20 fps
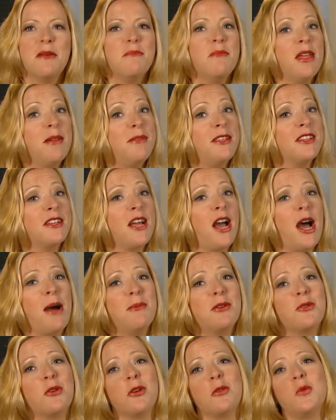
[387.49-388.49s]
Maybe the
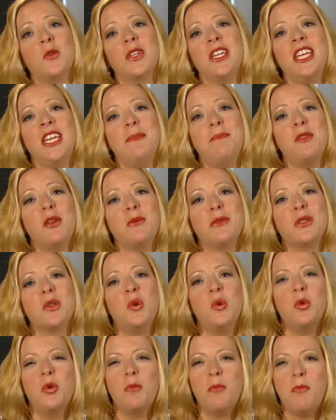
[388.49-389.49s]
Commodore will keep those cool